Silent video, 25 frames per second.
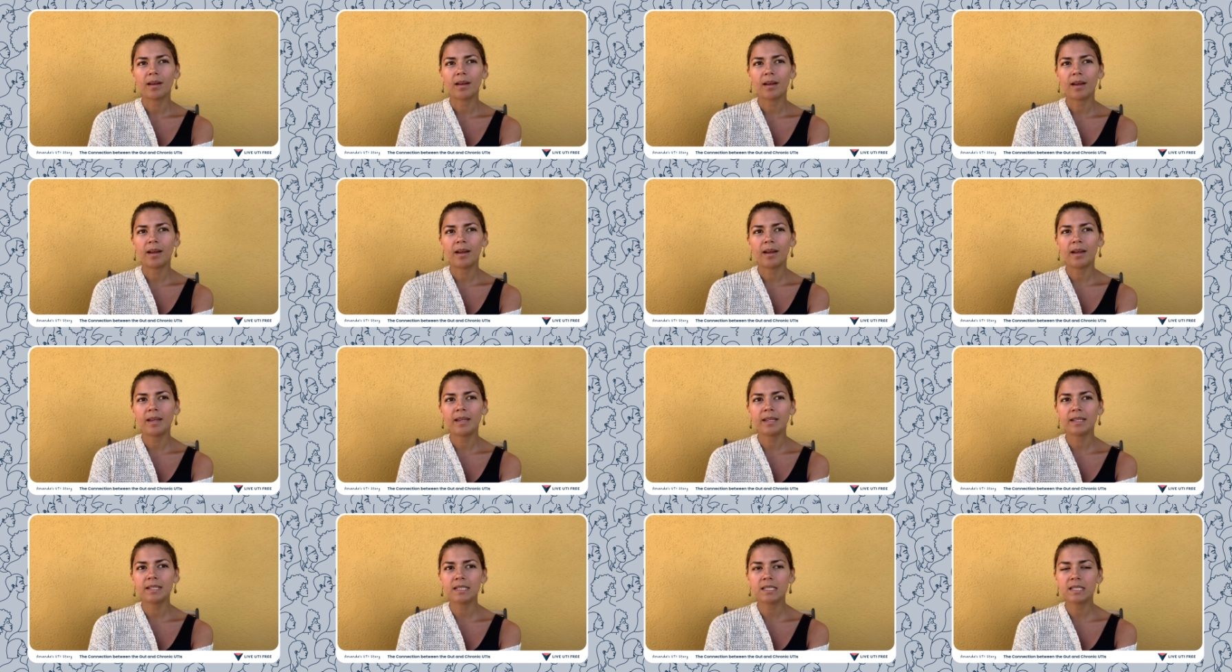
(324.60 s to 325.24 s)

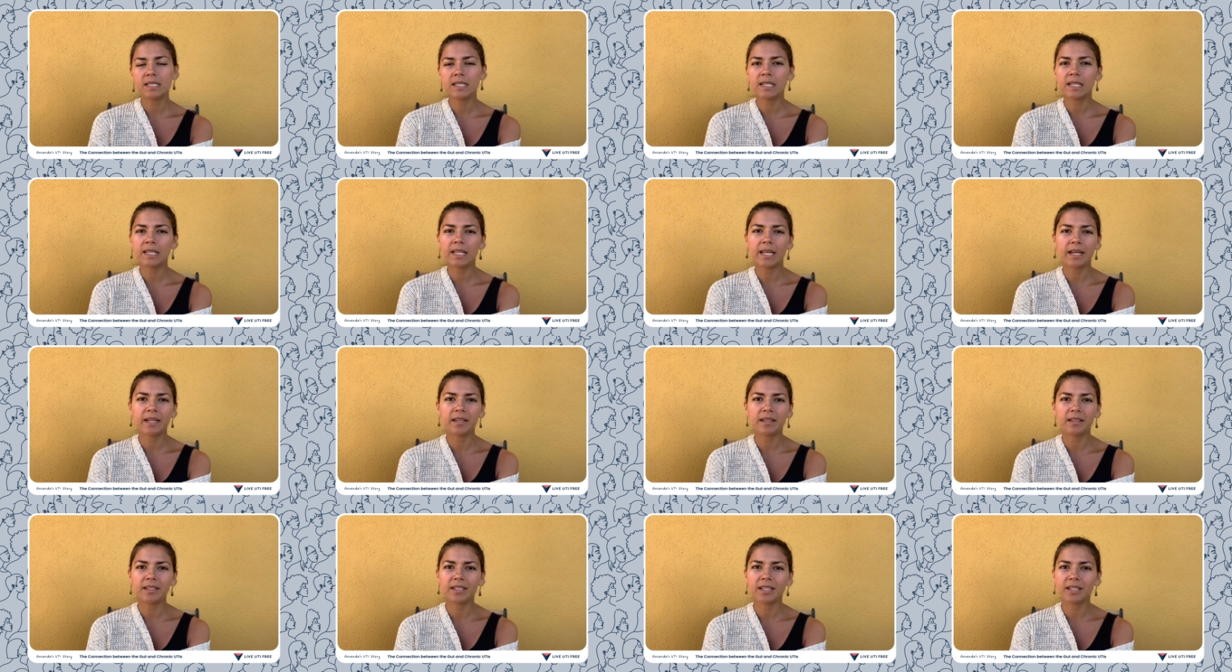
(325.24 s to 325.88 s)
I can see a
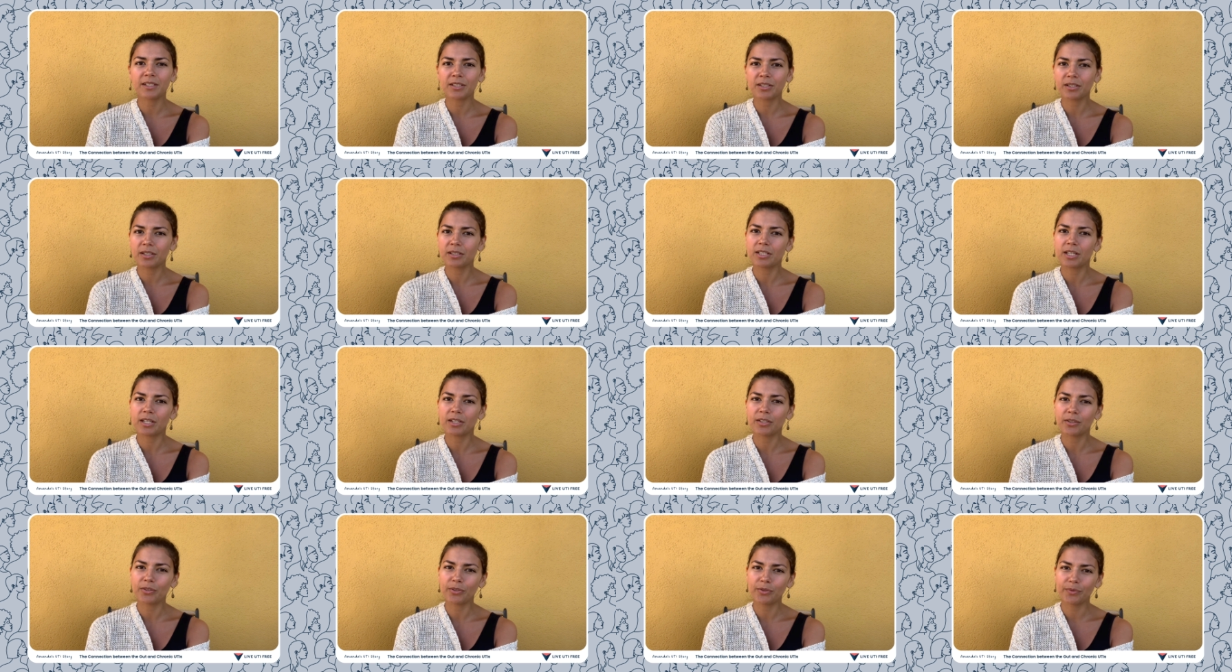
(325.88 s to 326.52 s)
light at the end of the
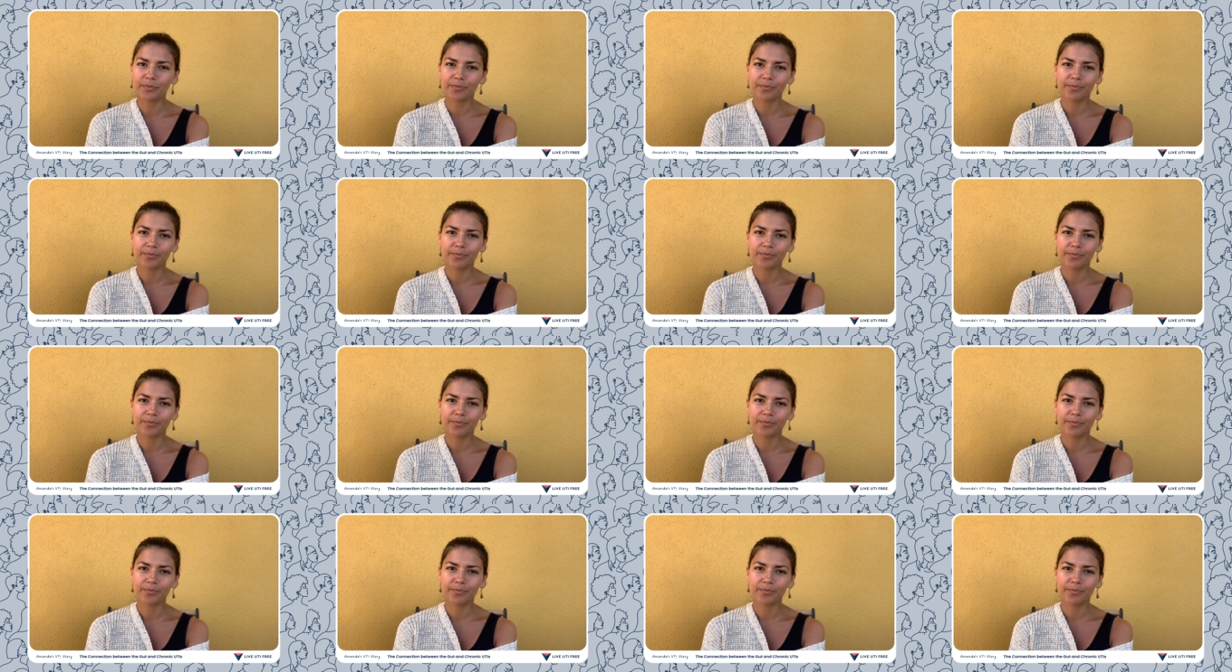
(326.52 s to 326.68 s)
tunnel.